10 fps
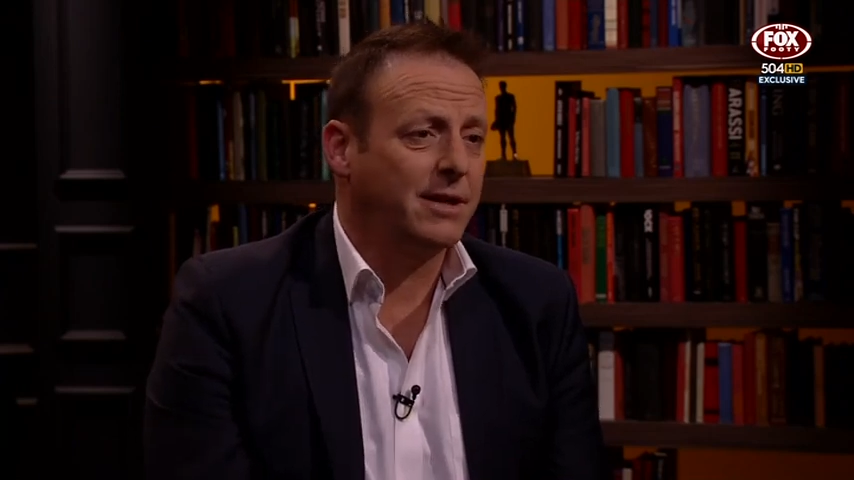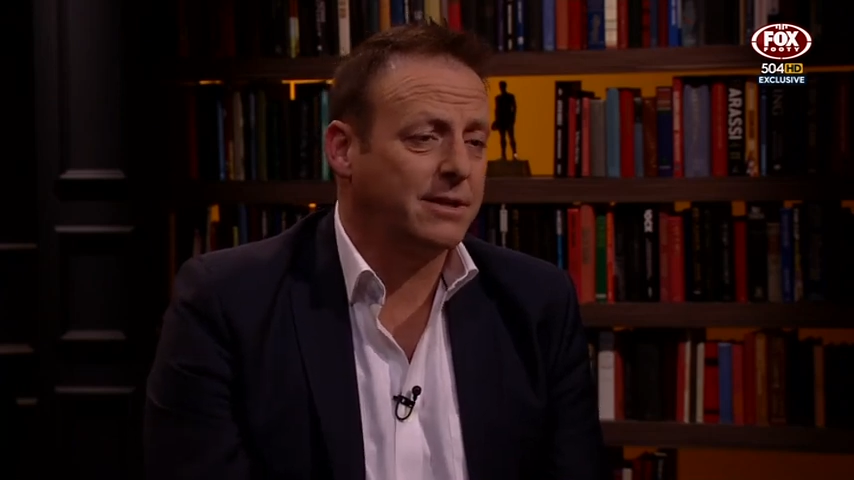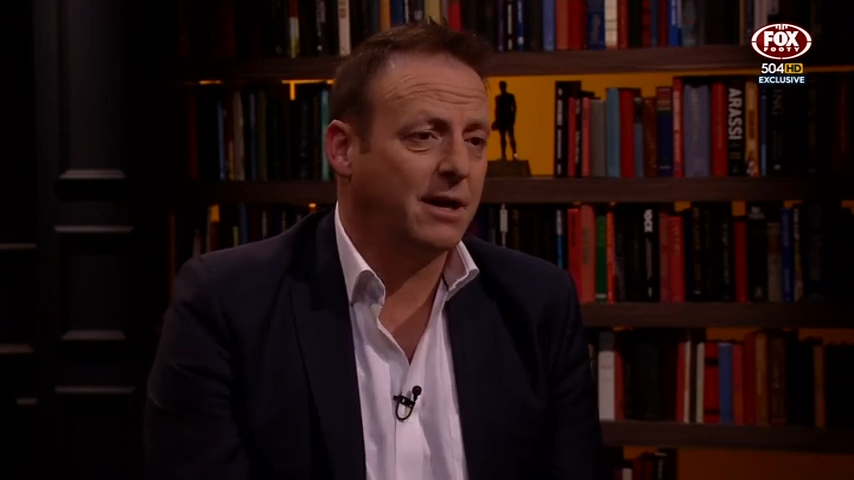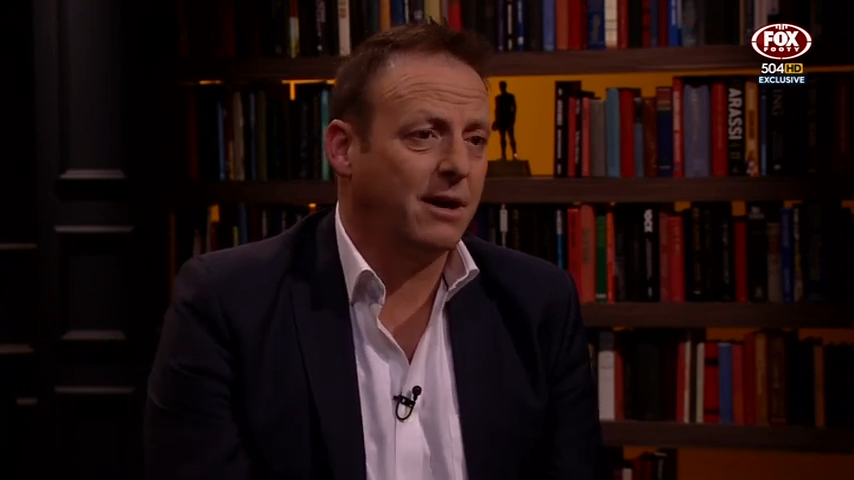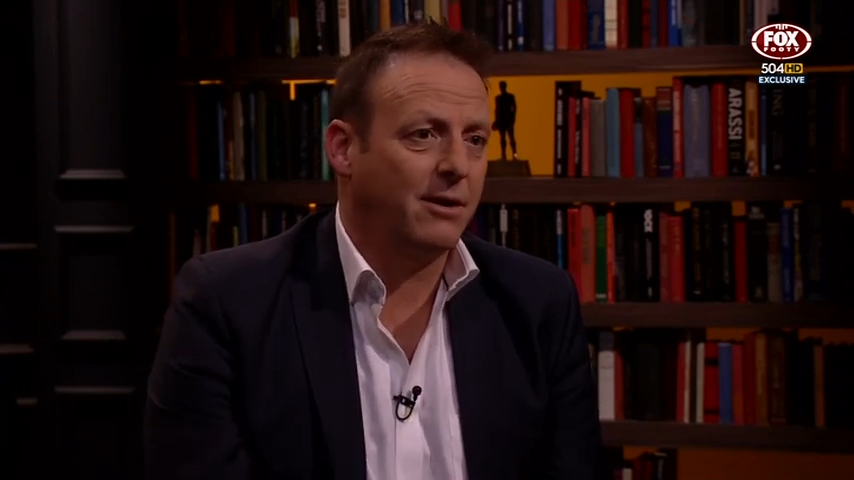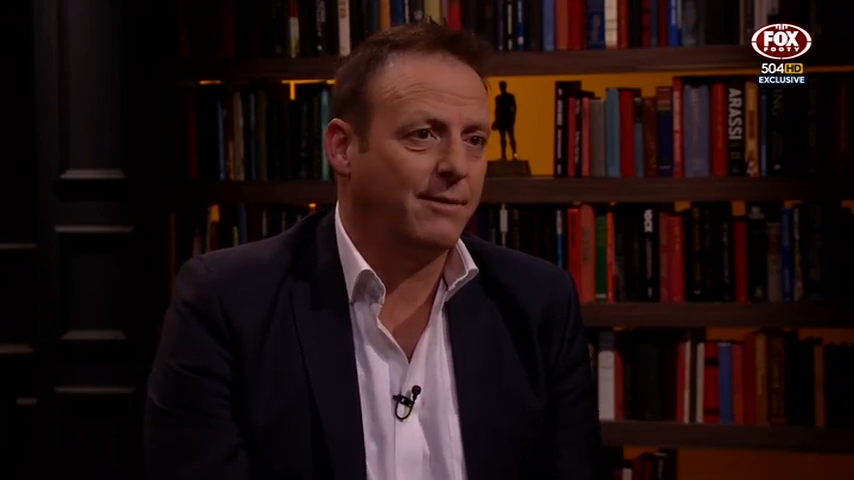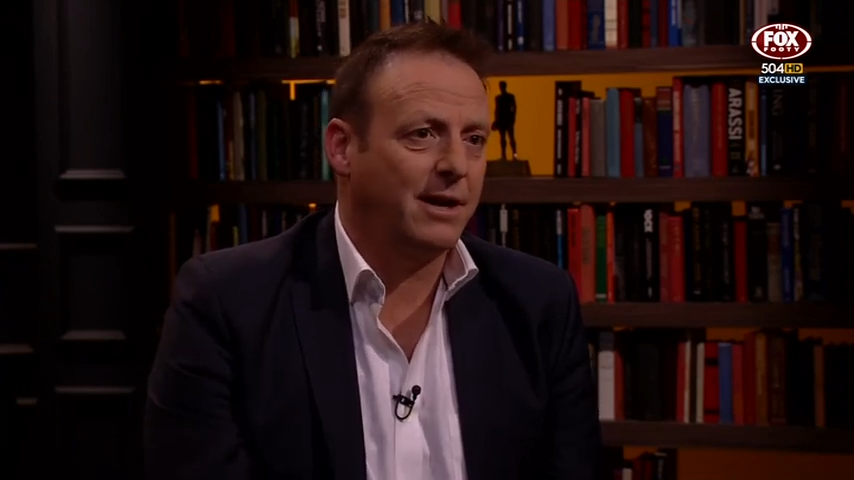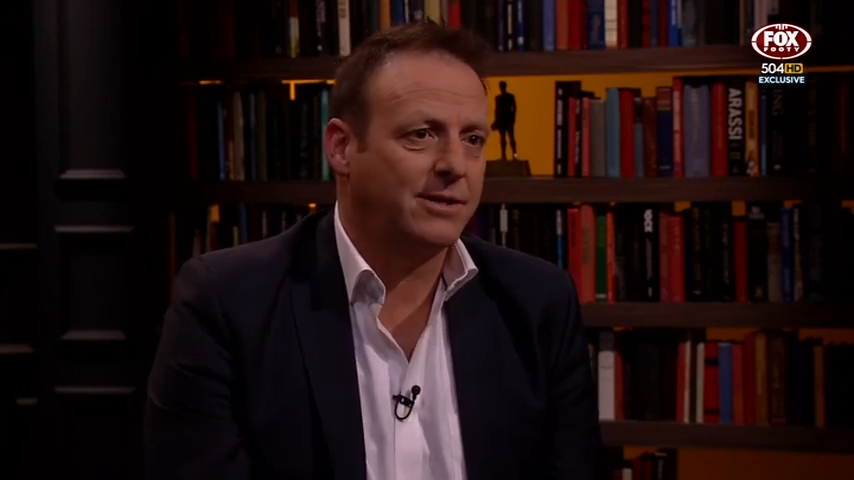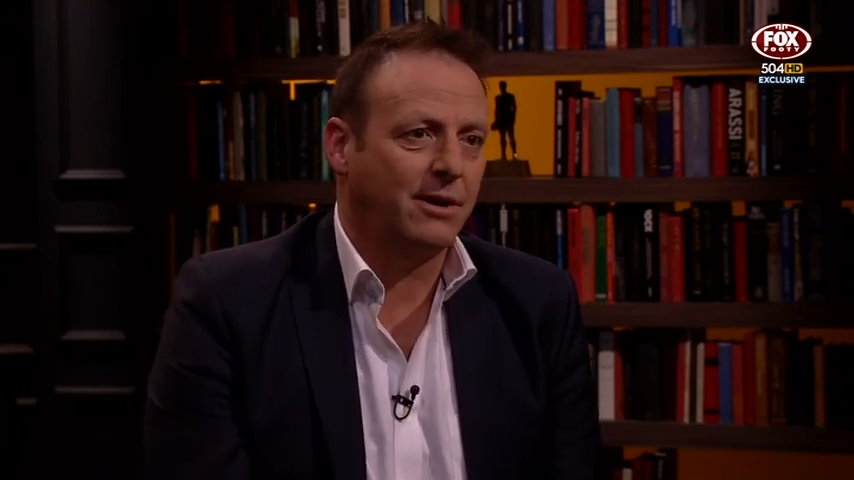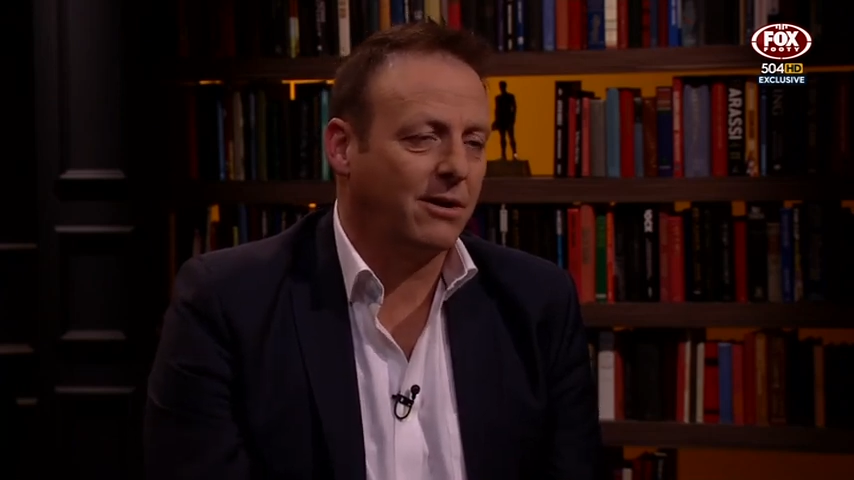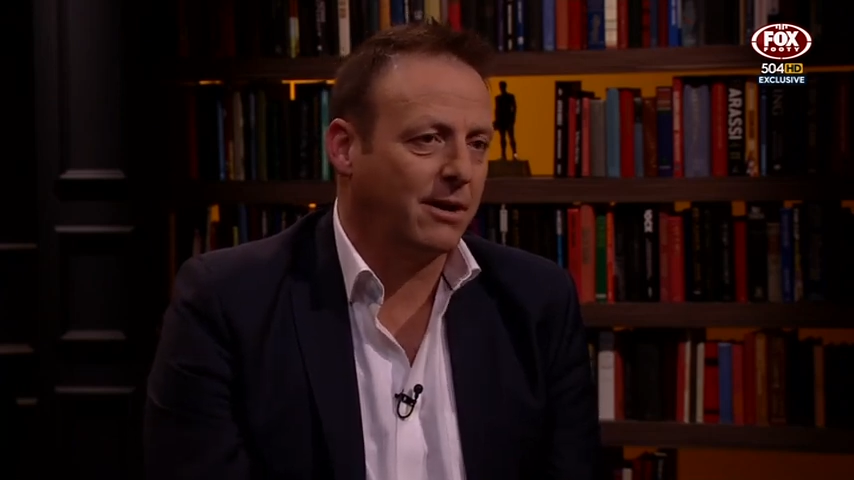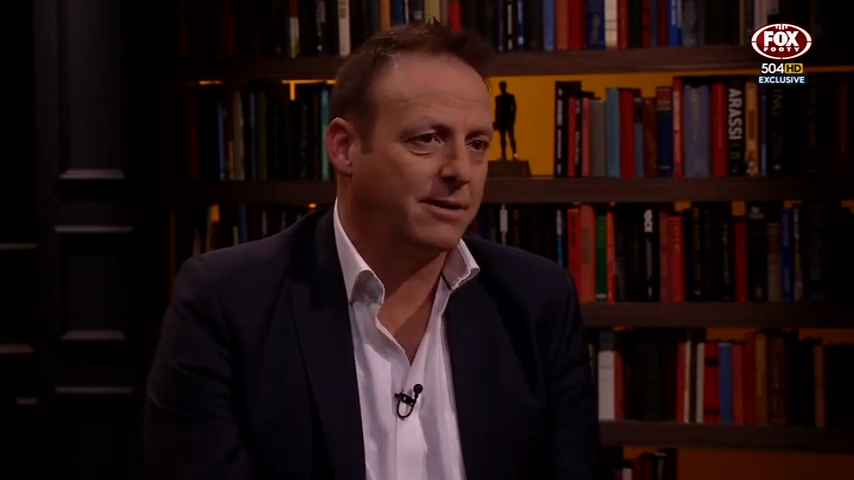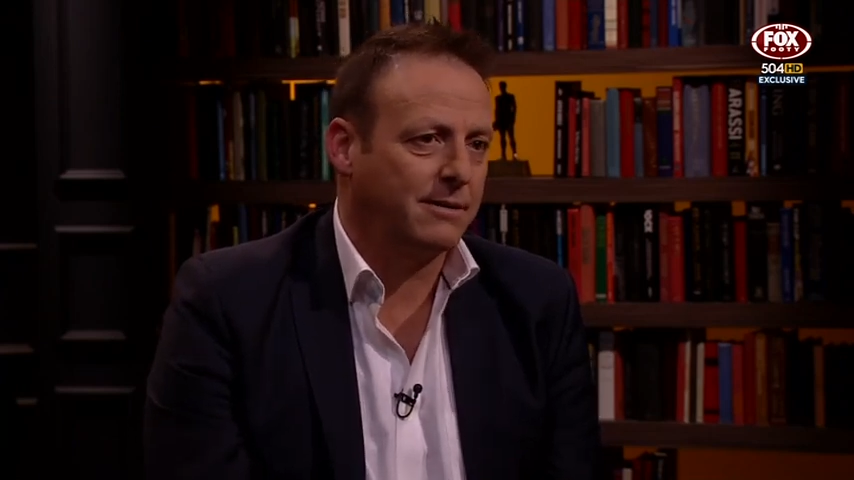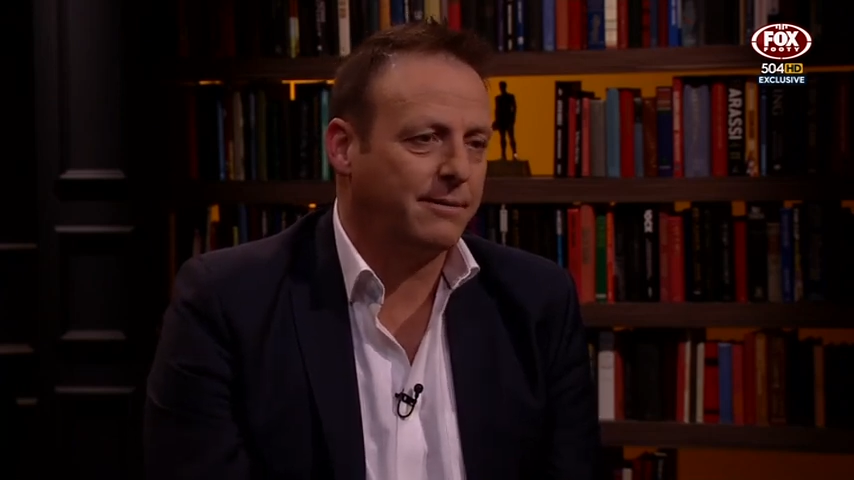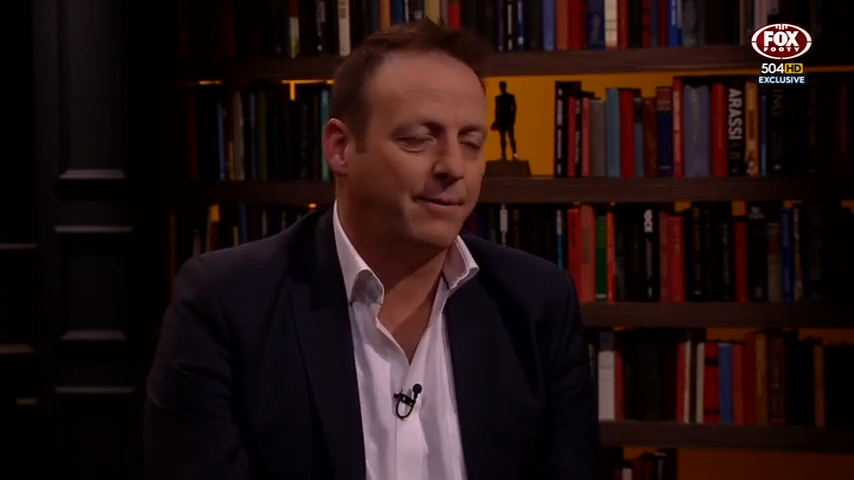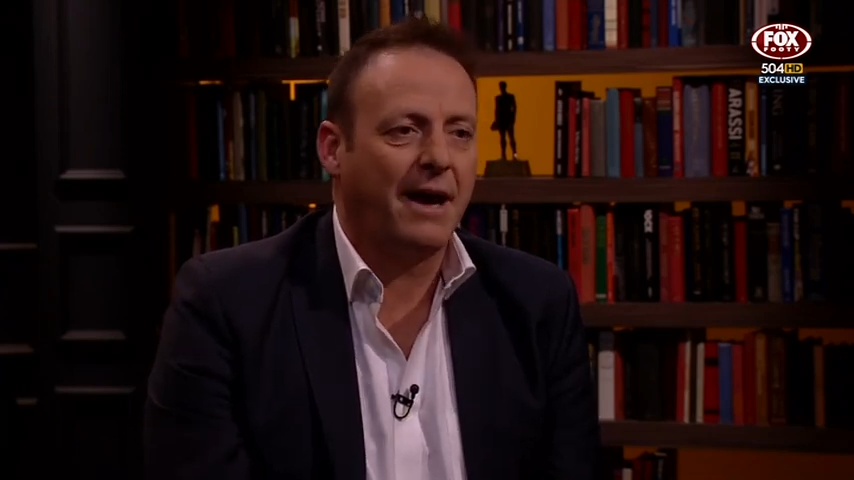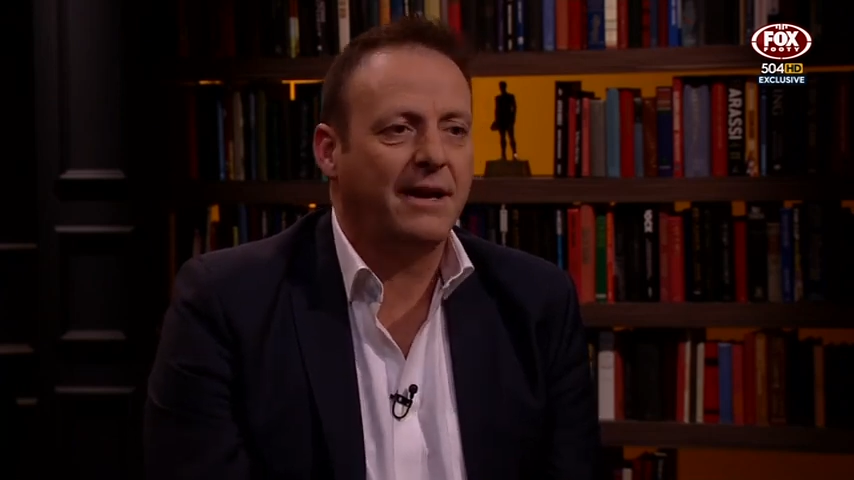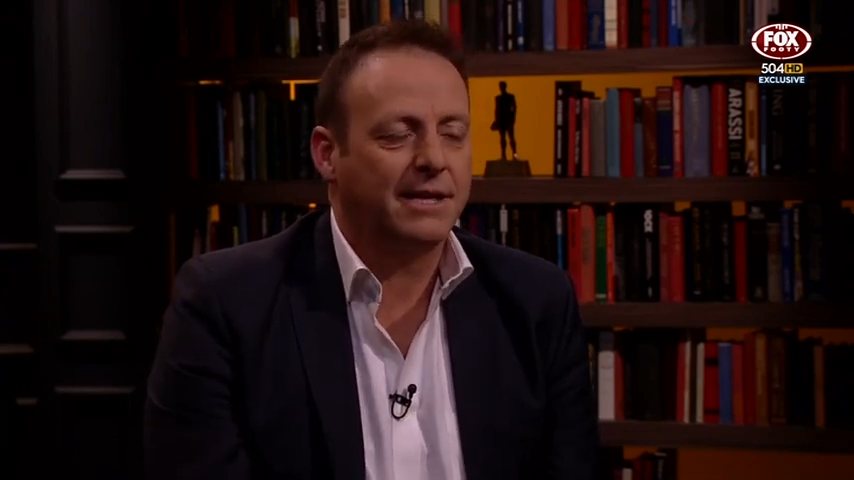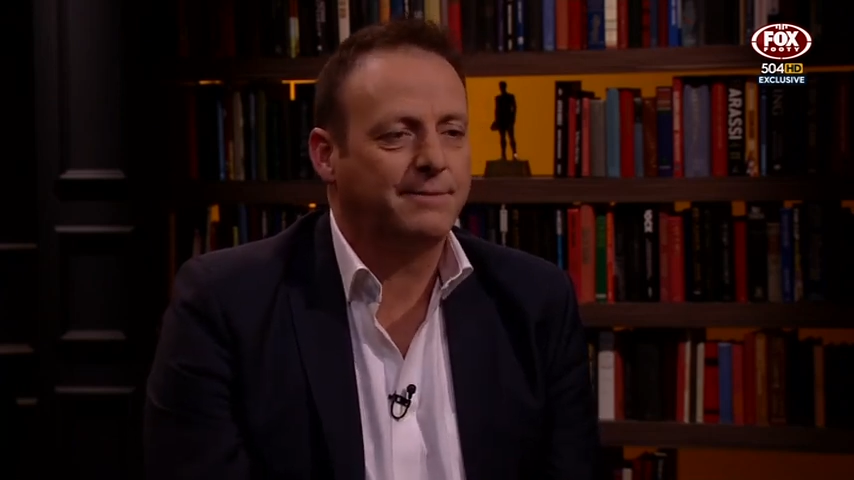So, I mean, it's not like he